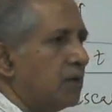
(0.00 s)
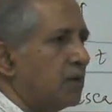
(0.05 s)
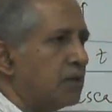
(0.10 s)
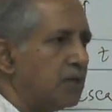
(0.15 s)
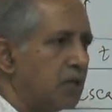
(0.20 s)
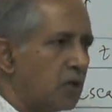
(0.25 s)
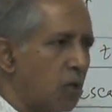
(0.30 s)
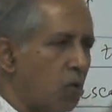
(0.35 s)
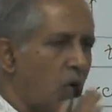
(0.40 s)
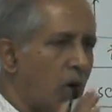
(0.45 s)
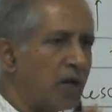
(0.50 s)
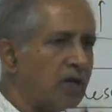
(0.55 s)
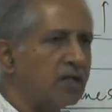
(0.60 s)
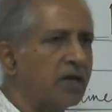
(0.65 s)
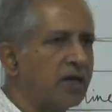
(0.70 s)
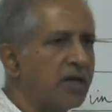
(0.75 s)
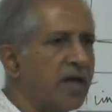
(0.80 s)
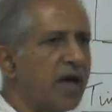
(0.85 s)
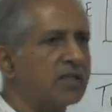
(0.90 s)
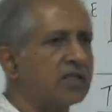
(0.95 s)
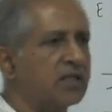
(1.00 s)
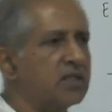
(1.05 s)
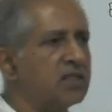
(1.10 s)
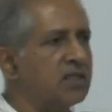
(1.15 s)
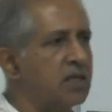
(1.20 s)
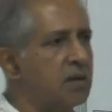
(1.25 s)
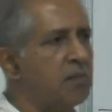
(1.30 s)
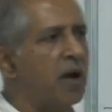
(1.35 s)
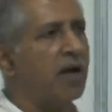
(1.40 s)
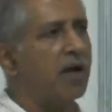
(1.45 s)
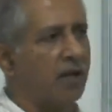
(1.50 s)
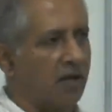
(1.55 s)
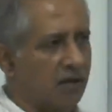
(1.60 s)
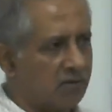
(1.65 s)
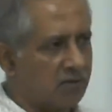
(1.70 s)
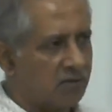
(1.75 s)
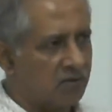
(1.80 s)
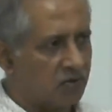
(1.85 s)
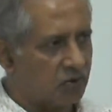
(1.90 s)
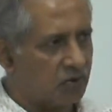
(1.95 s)
you know, what the reaction is
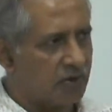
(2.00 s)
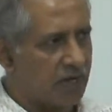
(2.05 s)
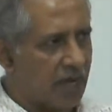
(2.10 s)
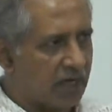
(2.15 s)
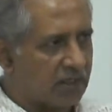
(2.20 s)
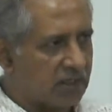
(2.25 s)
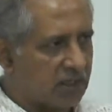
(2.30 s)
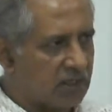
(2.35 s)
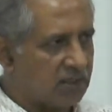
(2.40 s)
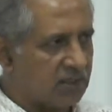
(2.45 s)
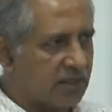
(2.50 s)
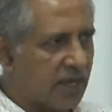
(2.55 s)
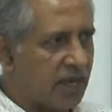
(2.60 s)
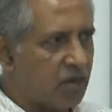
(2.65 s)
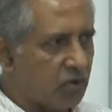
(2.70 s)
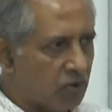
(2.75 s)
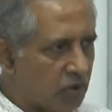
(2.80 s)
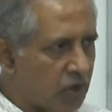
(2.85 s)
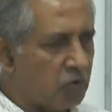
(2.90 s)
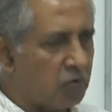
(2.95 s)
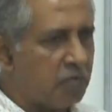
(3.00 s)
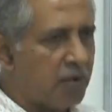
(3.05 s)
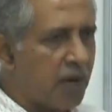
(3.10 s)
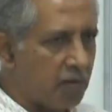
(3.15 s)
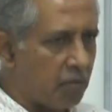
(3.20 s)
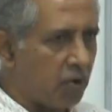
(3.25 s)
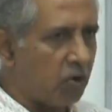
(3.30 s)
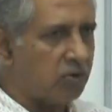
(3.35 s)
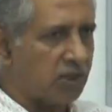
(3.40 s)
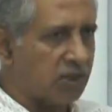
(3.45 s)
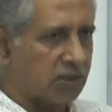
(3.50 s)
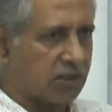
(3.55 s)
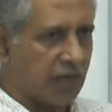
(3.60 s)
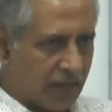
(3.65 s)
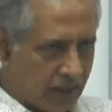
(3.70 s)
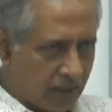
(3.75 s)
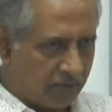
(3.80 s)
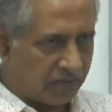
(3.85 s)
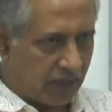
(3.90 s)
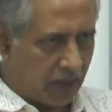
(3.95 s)
demanding. So reaction is saying, you give me about this
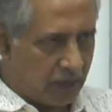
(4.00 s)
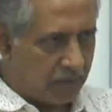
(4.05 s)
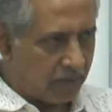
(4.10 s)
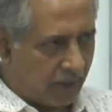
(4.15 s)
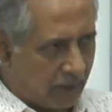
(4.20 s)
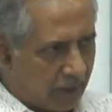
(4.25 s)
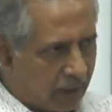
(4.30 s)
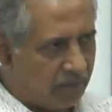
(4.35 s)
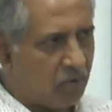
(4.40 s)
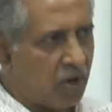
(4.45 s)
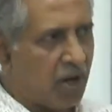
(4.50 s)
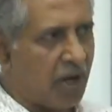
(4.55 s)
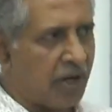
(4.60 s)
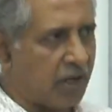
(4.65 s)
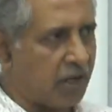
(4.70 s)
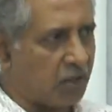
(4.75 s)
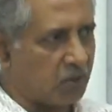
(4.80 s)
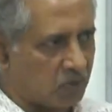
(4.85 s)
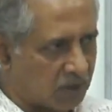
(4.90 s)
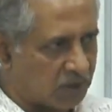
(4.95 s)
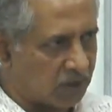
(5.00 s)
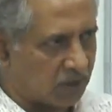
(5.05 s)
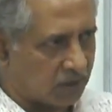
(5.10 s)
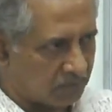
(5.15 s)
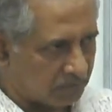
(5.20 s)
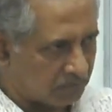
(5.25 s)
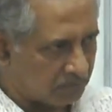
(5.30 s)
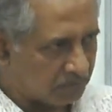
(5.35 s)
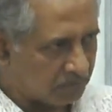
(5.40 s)
kind of time, I will give you a high conversion.